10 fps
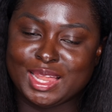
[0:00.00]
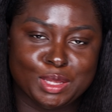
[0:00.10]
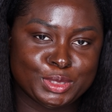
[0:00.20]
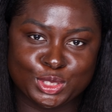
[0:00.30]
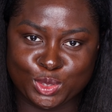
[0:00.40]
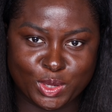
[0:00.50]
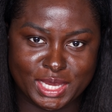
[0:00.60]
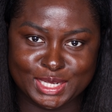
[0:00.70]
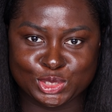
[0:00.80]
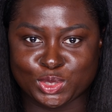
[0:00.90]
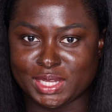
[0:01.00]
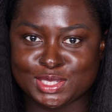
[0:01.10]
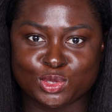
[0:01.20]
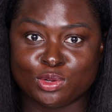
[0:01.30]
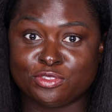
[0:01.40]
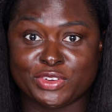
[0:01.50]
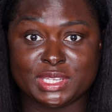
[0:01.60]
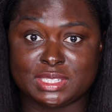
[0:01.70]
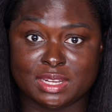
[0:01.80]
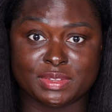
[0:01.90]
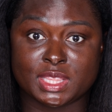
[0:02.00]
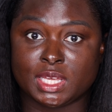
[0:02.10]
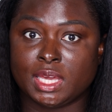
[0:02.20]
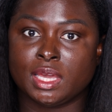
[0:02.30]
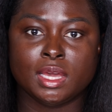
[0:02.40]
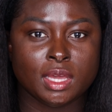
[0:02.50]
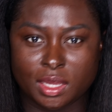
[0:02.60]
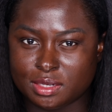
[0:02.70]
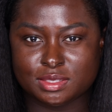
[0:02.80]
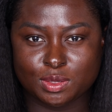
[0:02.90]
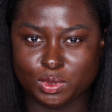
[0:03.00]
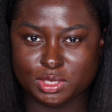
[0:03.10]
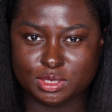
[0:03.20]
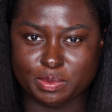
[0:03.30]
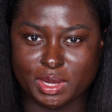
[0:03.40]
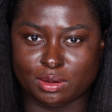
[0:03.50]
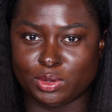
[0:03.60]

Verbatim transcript: let me just go ahead and try this whole face shaving thing and see what it's about.